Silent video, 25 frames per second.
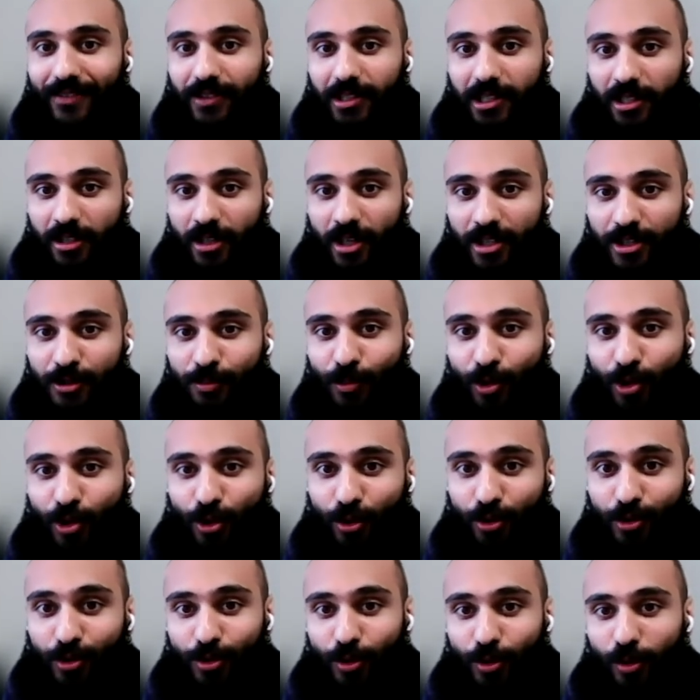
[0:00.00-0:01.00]
You have a
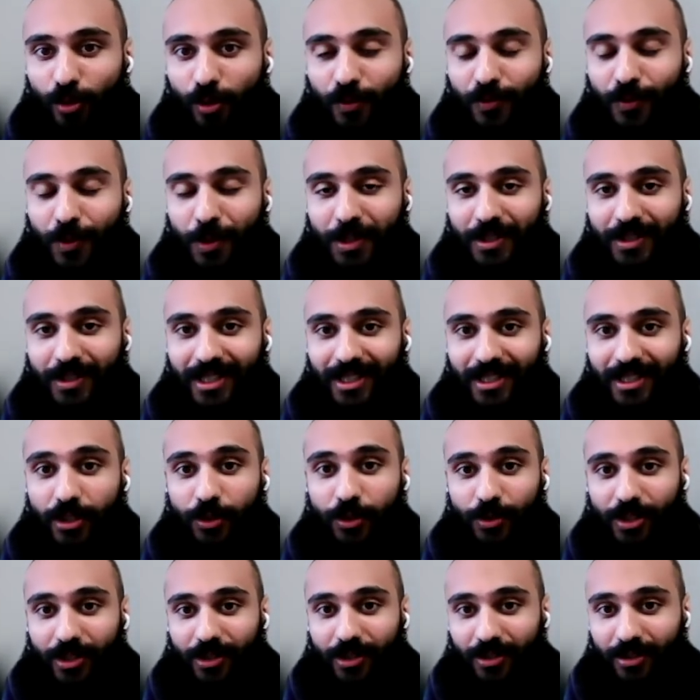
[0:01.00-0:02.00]
lot more control over
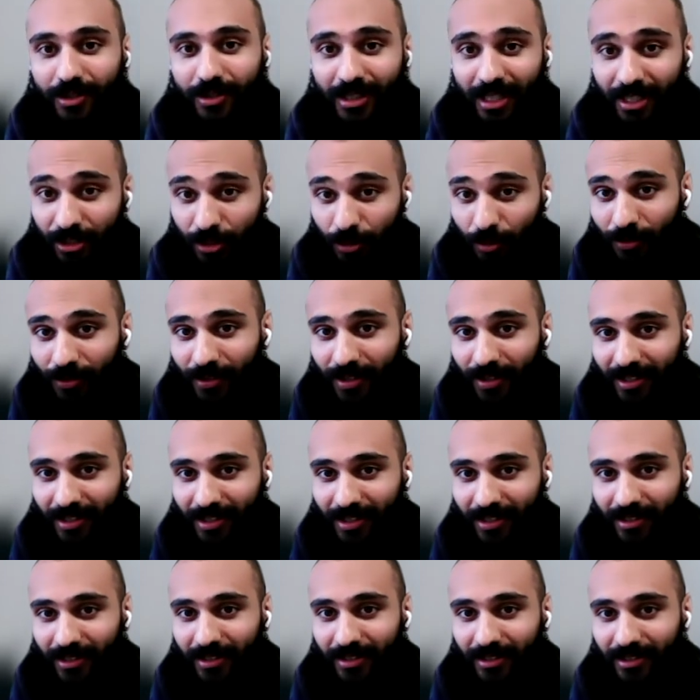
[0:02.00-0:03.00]
it than
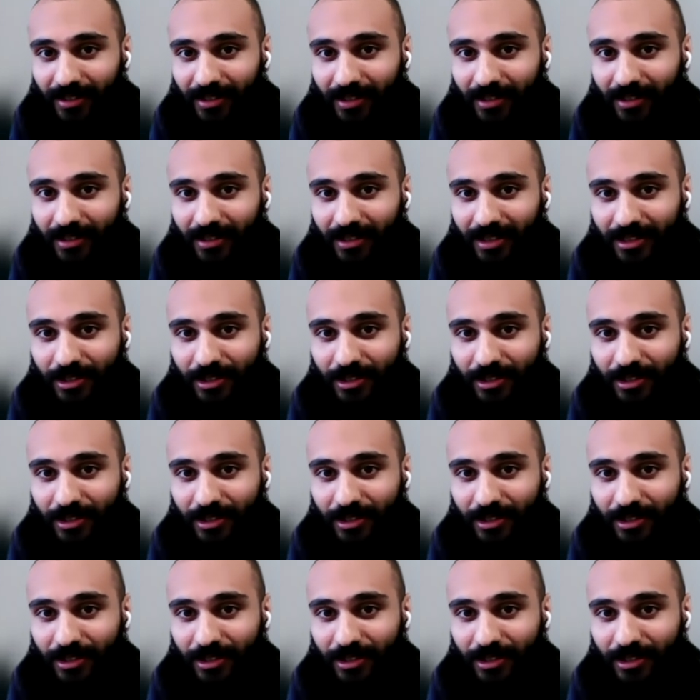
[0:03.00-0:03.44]
you think.